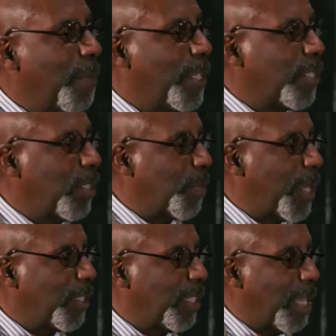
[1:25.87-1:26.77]
And what's so
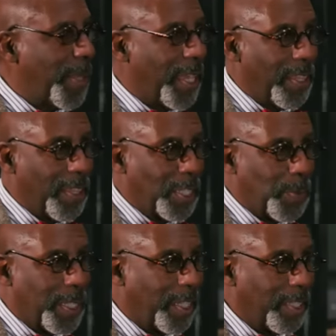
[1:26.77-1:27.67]
special about this
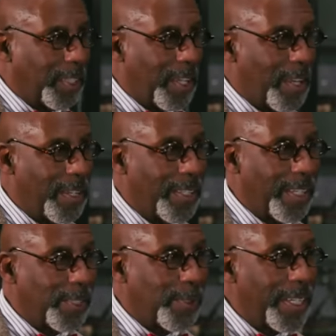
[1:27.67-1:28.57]
particular car in
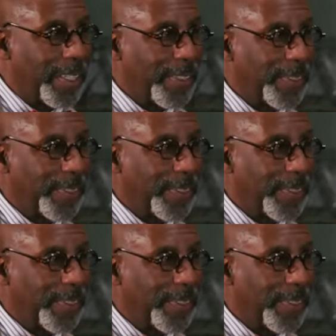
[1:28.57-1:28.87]
the history?